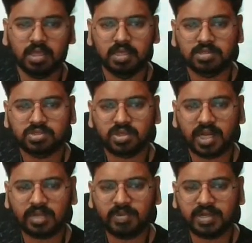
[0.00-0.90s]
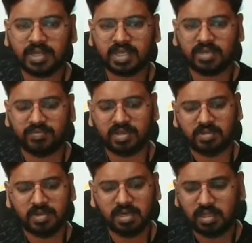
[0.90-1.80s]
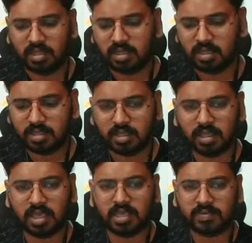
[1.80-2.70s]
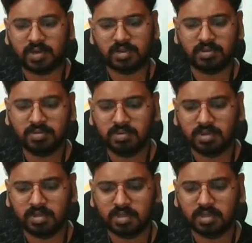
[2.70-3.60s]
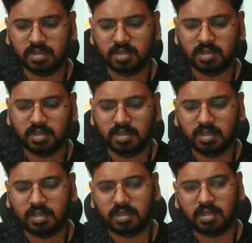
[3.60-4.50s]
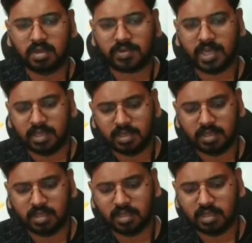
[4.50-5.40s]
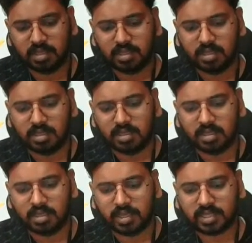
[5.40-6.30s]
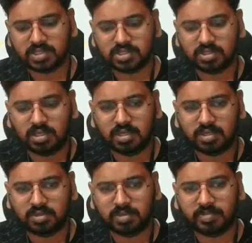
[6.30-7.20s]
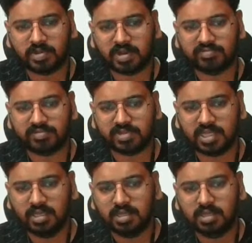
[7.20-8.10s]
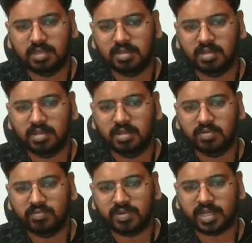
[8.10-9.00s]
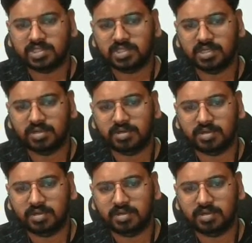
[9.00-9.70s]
so let me take a variable a equal to, okay, x to the power of 3 for x in,